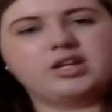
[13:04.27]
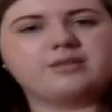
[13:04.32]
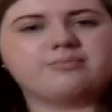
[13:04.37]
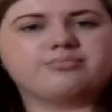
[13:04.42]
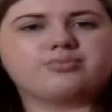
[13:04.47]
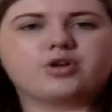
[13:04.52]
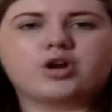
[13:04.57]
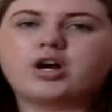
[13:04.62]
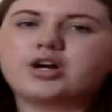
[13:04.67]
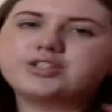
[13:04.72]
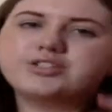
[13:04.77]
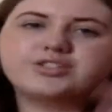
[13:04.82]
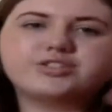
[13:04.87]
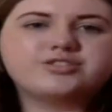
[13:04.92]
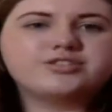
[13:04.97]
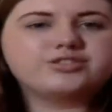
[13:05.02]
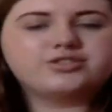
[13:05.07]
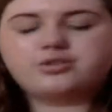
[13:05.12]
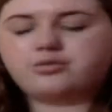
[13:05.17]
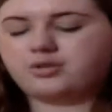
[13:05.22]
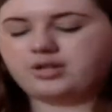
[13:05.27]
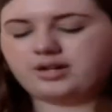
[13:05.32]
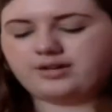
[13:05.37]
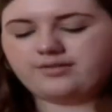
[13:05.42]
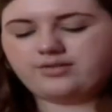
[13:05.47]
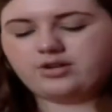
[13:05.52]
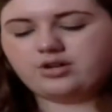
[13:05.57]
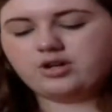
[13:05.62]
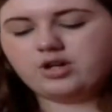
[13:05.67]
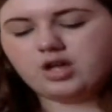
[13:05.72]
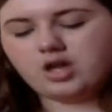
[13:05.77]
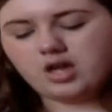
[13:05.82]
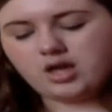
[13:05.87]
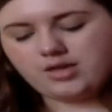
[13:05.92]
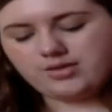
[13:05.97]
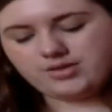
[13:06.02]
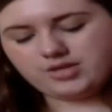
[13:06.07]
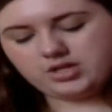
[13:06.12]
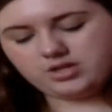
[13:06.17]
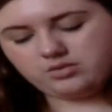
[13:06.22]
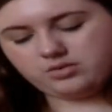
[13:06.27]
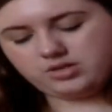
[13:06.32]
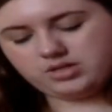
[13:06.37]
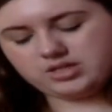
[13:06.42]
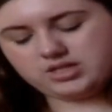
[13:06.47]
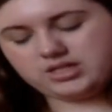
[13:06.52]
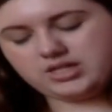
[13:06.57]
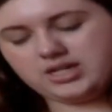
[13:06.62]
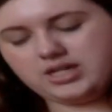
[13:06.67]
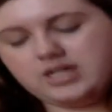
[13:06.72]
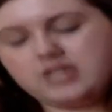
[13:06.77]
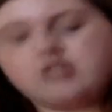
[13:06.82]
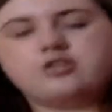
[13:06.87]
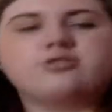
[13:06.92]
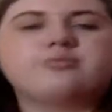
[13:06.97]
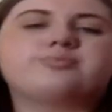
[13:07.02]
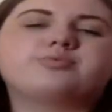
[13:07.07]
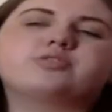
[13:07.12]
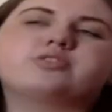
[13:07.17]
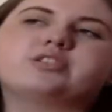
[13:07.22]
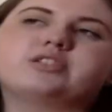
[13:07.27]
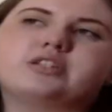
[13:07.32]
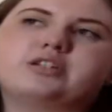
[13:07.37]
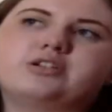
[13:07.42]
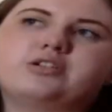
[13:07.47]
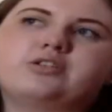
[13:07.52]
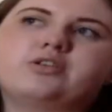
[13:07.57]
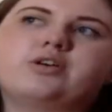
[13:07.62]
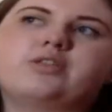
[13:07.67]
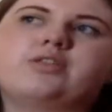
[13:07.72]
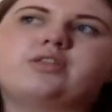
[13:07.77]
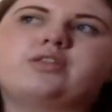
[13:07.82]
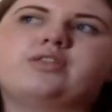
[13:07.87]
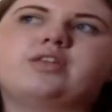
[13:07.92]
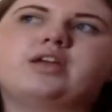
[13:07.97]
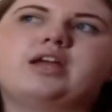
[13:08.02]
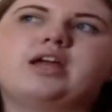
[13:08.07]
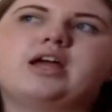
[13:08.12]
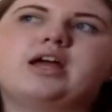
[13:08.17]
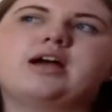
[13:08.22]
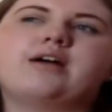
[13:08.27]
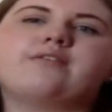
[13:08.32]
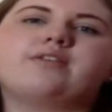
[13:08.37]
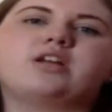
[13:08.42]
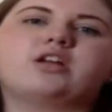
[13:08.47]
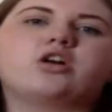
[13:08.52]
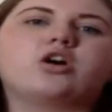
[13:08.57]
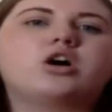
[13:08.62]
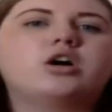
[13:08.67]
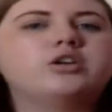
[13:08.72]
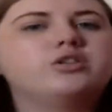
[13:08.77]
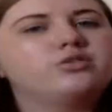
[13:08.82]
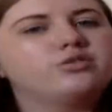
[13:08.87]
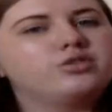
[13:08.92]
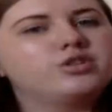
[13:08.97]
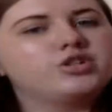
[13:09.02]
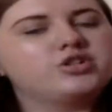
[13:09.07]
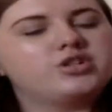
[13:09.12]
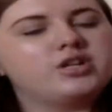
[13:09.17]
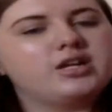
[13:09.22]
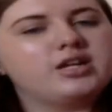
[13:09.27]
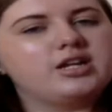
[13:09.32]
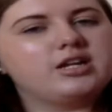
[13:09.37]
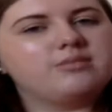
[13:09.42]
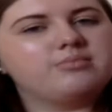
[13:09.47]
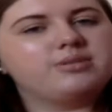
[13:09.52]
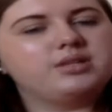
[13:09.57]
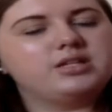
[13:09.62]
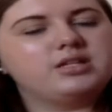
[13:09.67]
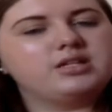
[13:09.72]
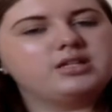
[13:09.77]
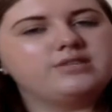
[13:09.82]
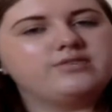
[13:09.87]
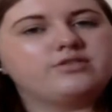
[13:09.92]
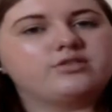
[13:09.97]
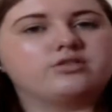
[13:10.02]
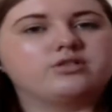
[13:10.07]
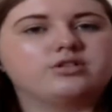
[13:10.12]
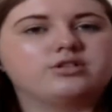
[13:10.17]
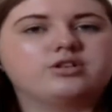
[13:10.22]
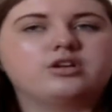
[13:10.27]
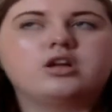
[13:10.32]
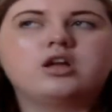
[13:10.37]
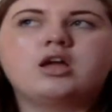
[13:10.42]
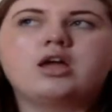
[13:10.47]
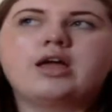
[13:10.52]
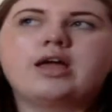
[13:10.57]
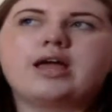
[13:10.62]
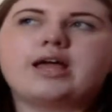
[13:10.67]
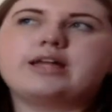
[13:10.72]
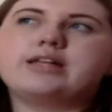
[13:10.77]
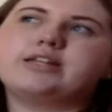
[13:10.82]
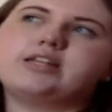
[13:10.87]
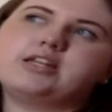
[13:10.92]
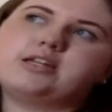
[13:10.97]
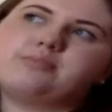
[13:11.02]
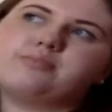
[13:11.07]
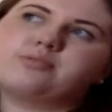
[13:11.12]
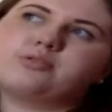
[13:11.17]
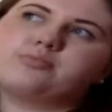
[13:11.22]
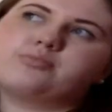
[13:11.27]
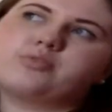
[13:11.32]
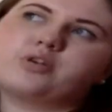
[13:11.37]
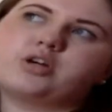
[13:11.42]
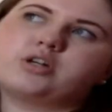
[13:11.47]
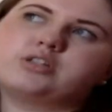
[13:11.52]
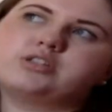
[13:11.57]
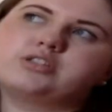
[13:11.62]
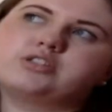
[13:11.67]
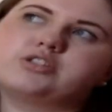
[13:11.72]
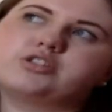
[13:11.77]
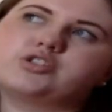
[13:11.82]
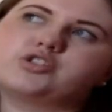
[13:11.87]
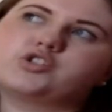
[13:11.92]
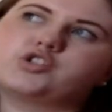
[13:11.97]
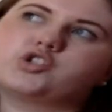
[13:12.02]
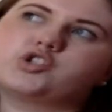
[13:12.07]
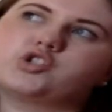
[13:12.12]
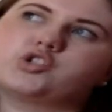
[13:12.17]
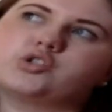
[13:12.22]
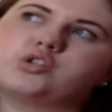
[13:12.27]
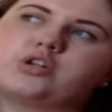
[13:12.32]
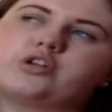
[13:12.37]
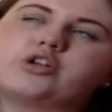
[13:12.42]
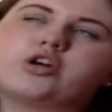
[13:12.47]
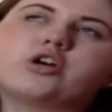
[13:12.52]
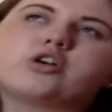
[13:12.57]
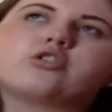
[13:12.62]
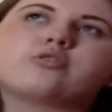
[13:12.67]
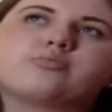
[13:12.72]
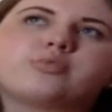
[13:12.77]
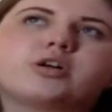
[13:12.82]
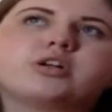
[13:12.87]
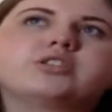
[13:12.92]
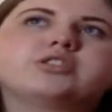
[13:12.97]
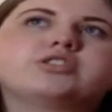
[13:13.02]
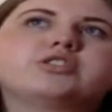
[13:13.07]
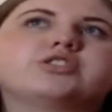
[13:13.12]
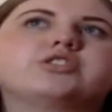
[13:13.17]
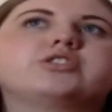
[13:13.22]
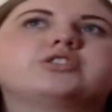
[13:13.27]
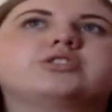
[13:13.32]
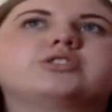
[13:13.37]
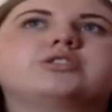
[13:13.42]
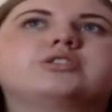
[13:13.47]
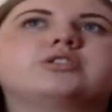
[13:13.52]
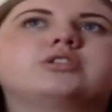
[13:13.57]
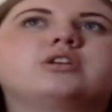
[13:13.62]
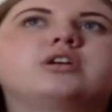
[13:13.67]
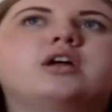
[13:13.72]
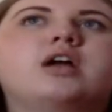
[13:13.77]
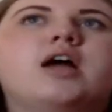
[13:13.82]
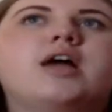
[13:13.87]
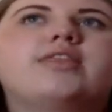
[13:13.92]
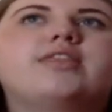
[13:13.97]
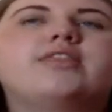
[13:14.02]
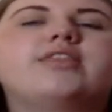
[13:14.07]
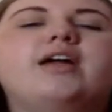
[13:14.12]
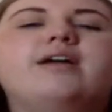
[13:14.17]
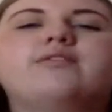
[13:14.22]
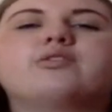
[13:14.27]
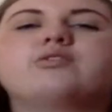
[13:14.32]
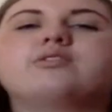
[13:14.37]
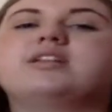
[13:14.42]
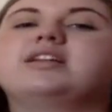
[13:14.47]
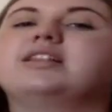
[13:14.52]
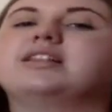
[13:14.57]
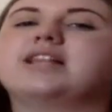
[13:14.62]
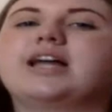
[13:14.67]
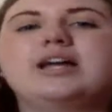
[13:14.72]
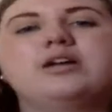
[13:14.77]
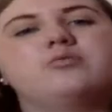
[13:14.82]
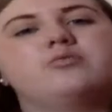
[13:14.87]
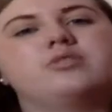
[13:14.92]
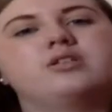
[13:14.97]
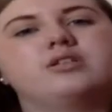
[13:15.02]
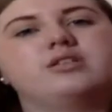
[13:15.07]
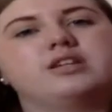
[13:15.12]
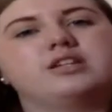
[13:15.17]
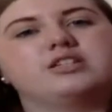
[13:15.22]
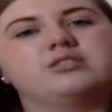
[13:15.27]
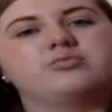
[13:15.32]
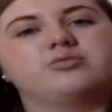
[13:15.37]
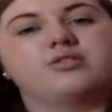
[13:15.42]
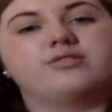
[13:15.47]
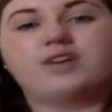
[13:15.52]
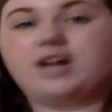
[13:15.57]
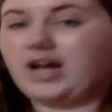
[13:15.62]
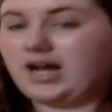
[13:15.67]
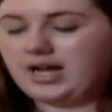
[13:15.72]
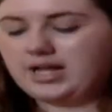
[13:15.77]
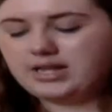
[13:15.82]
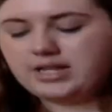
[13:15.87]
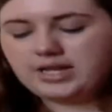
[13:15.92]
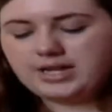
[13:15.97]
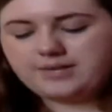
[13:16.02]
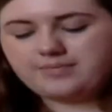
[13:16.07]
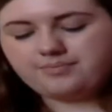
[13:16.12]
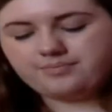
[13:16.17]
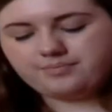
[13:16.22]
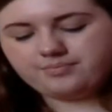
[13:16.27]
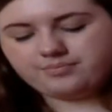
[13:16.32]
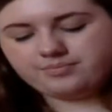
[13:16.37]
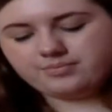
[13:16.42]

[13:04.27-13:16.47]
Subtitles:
like bronzers or whatever. This one is Ticket to Brazil, and then they have a contour shade, I believe, or a deeper bronzer, a darker bronzer. Then they have a really light one that's more of a highlight.